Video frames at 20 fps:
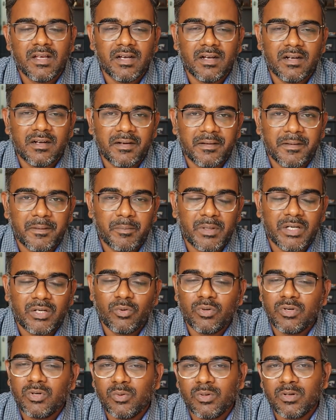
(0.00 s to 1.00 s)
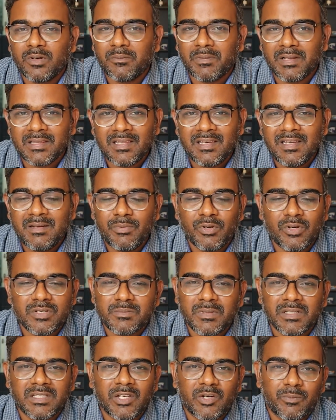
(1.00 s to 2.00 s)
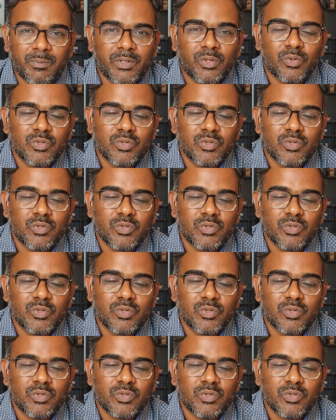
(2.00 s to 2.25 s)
but don't do it on monthly, because monthly would be